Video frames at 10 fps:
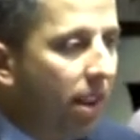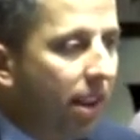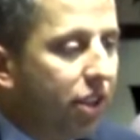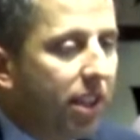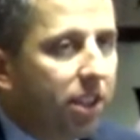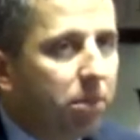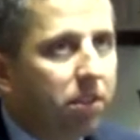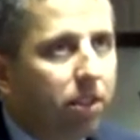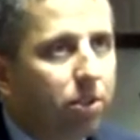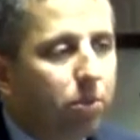Educational
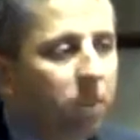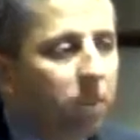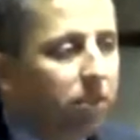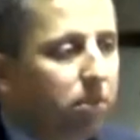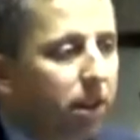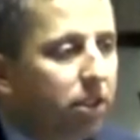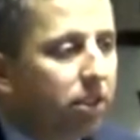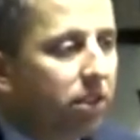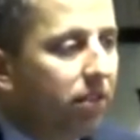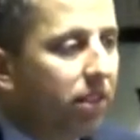materials were given to
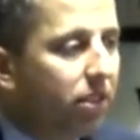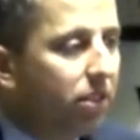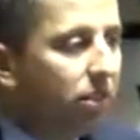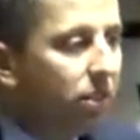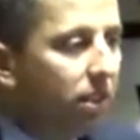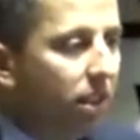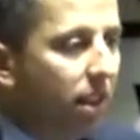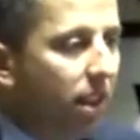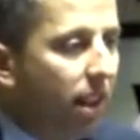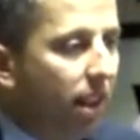patients and visitors.
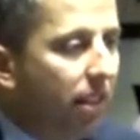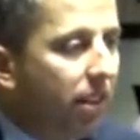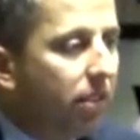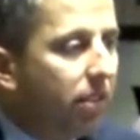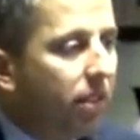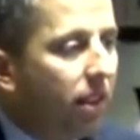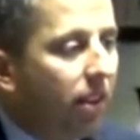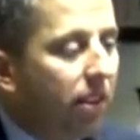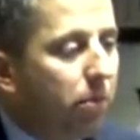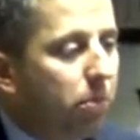And then
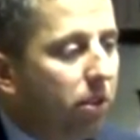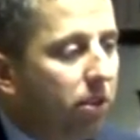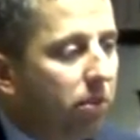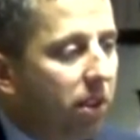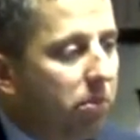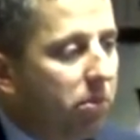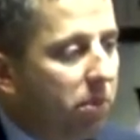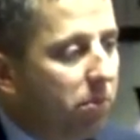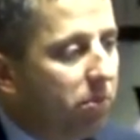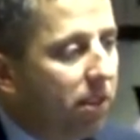they
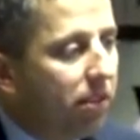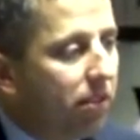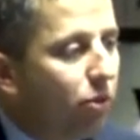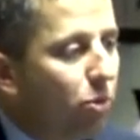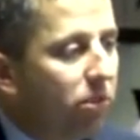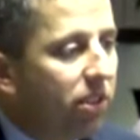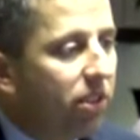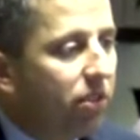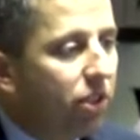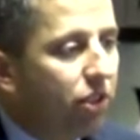implemented
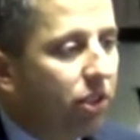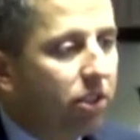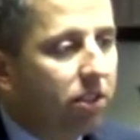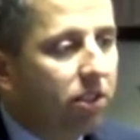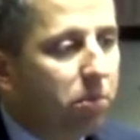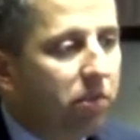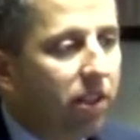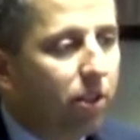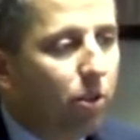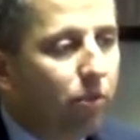formulary restrictions to
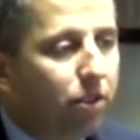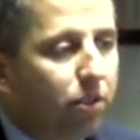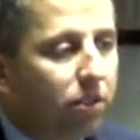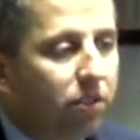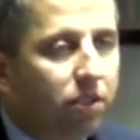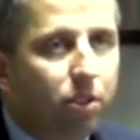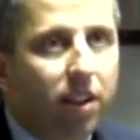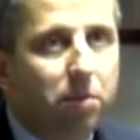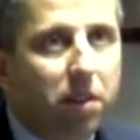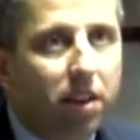prevent overuse of
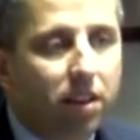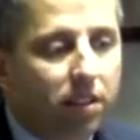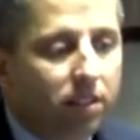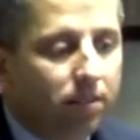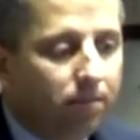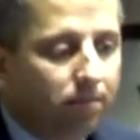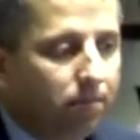certain antibiotics.